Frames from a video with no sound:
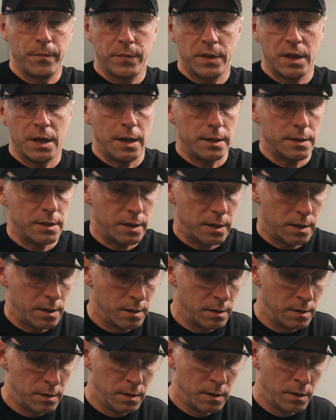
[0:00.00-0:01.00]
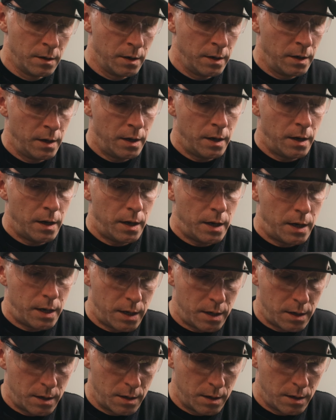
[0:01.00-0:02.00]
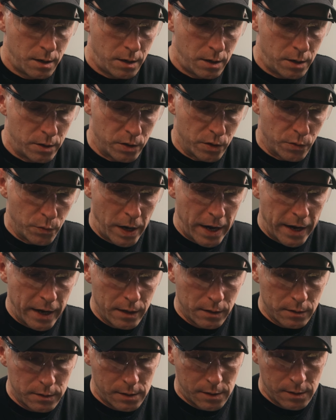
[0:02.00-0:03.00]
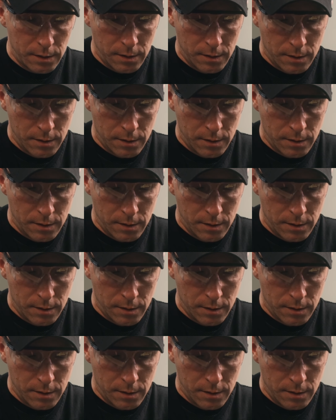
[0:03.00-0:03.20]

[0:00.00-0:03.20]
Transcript: that's it. And on the rails,